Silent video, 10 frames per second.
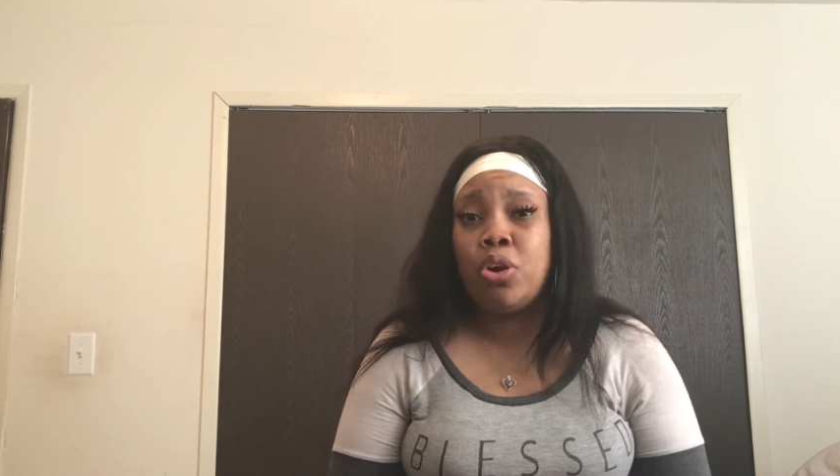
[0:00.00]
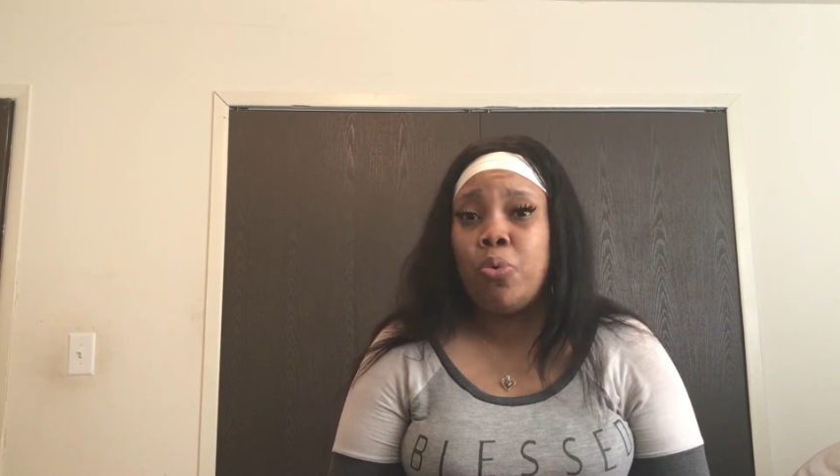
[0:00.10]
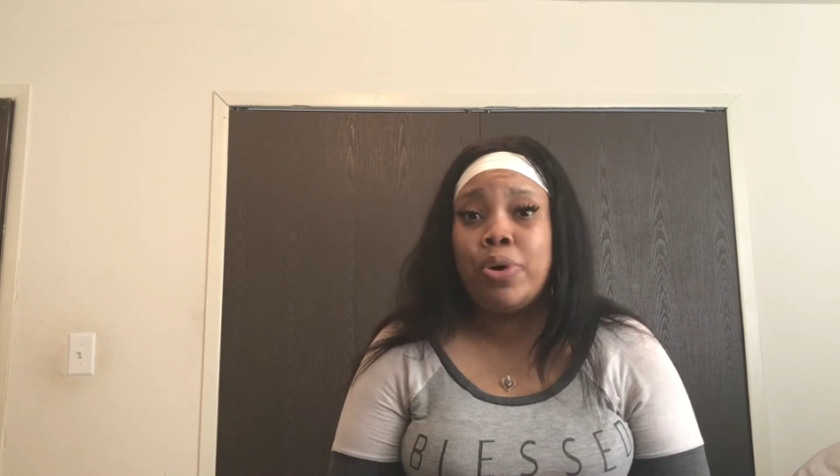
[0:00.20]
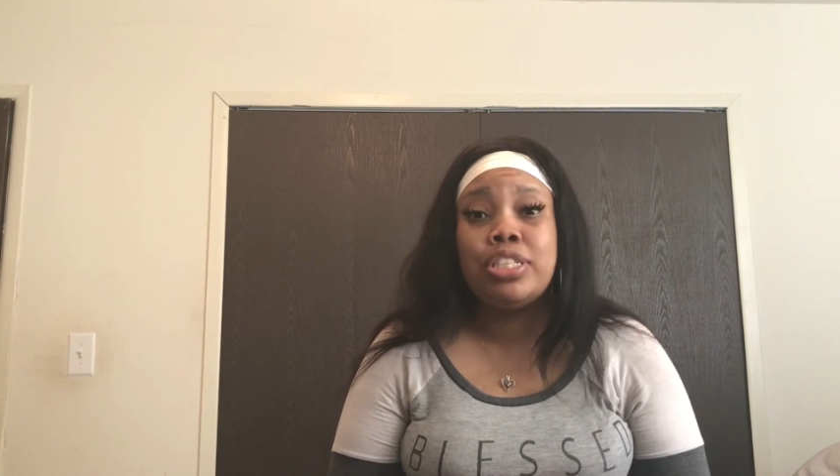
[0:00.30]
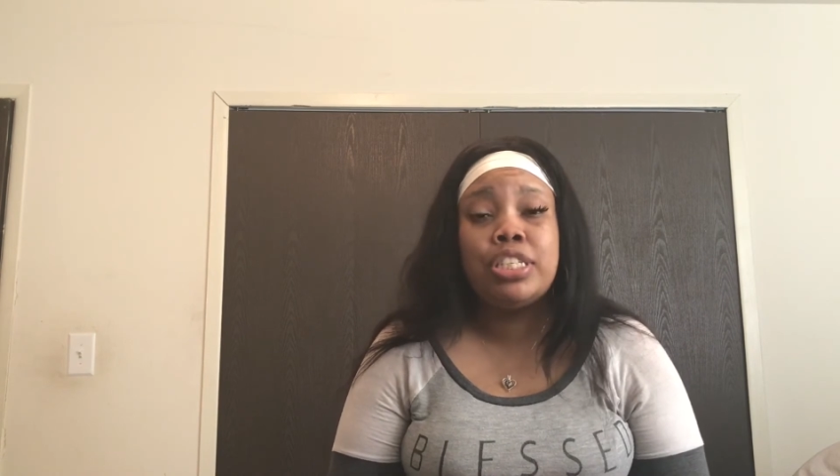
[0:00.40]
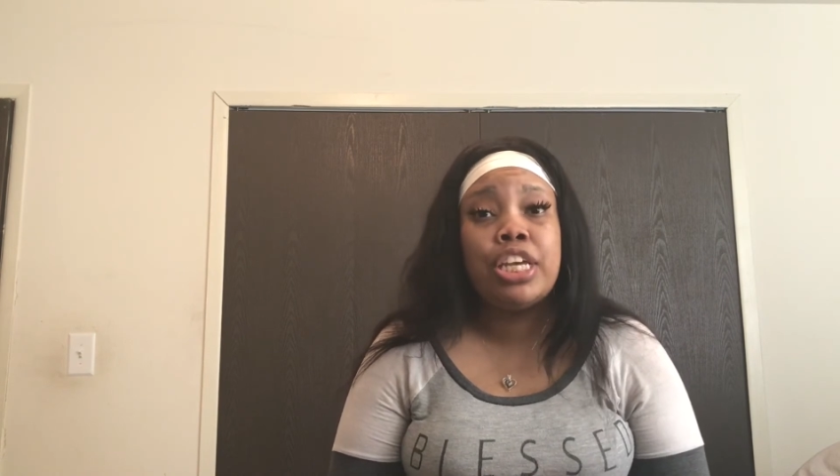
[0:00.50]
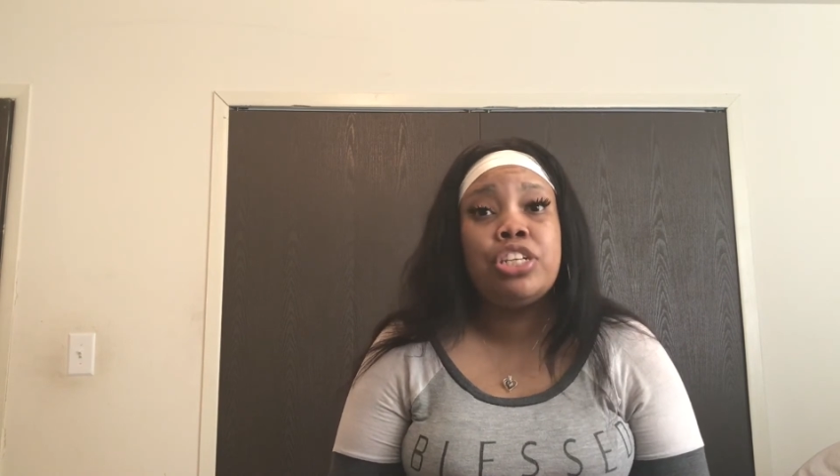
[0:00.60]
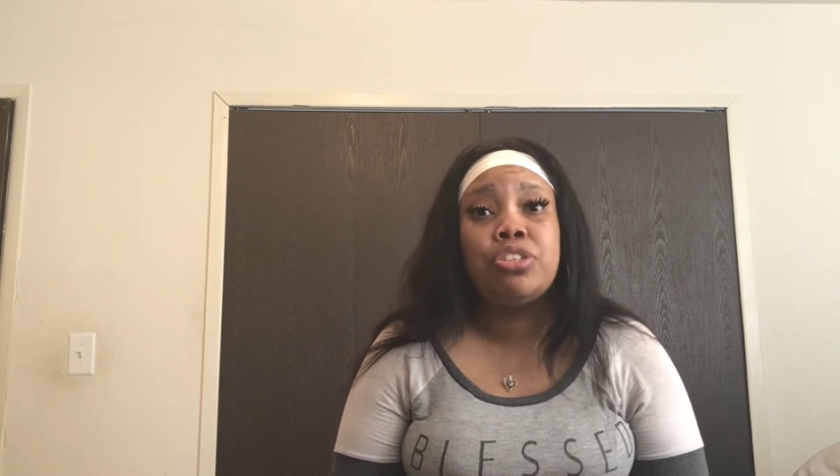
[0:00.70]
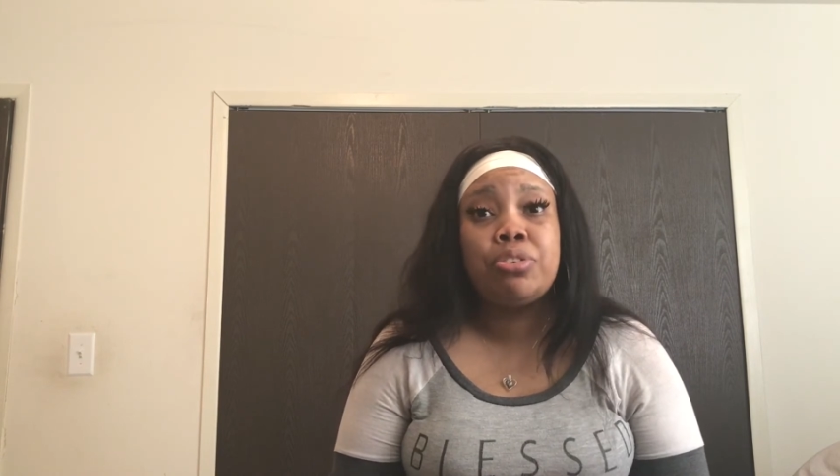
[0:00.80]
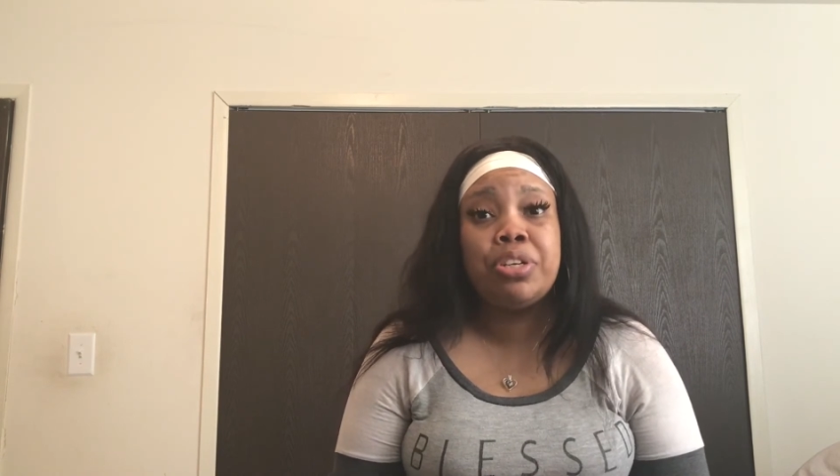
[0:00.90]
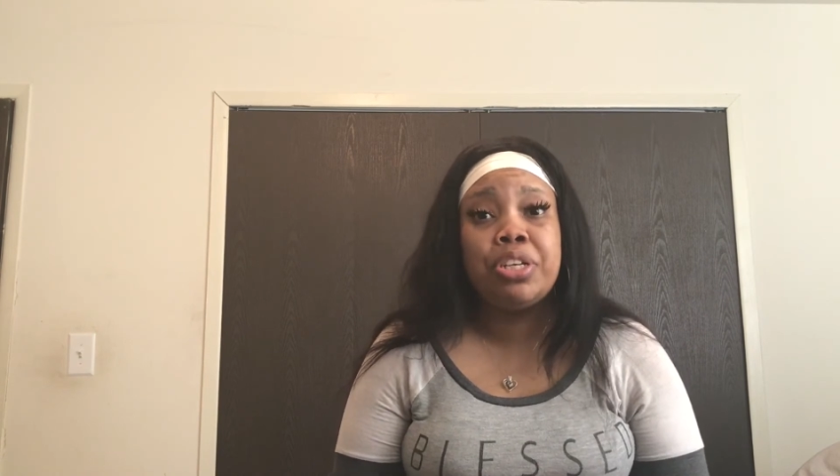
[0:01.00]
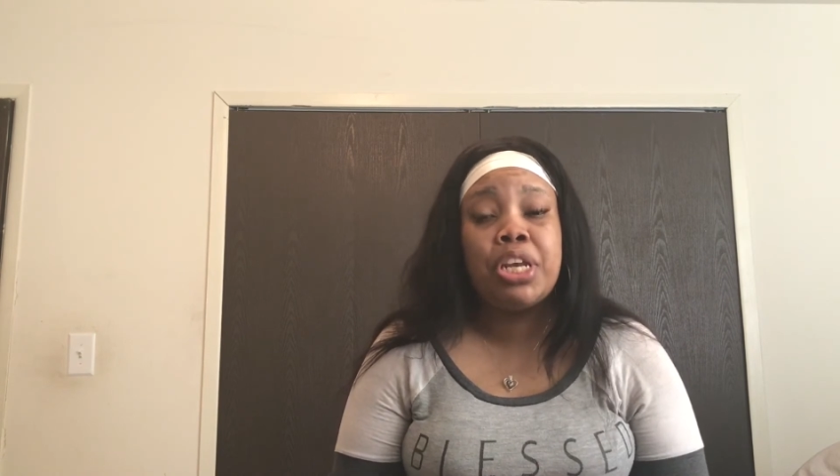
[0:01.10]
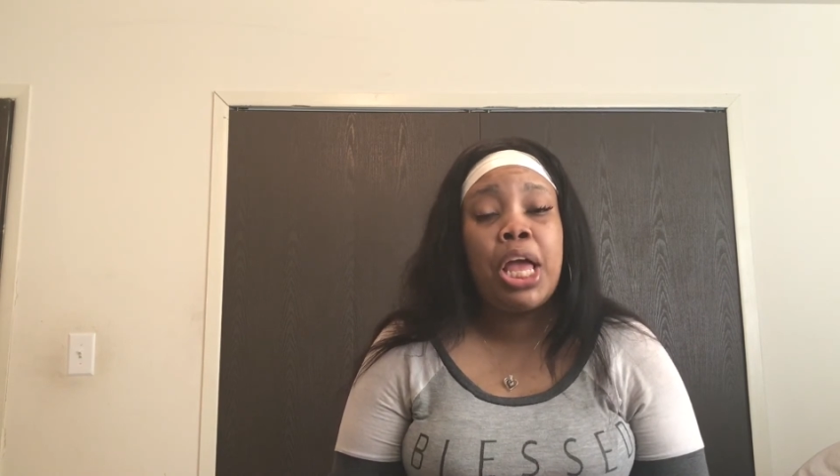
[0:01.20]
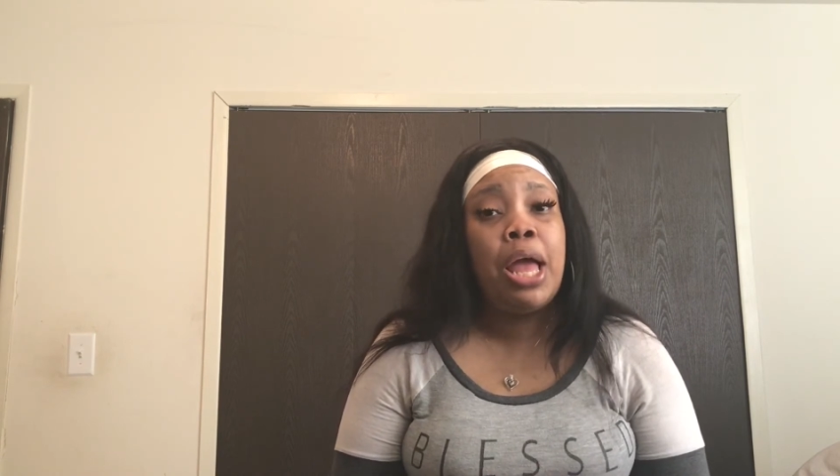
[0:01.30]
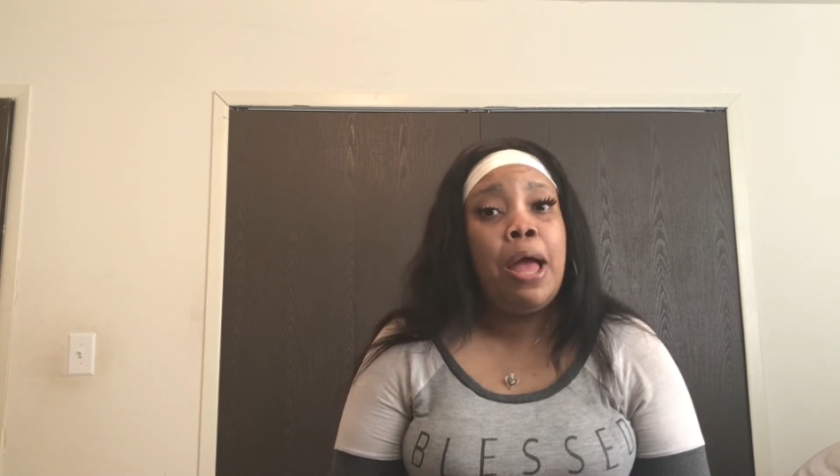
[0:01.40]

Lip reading: on what state you're in,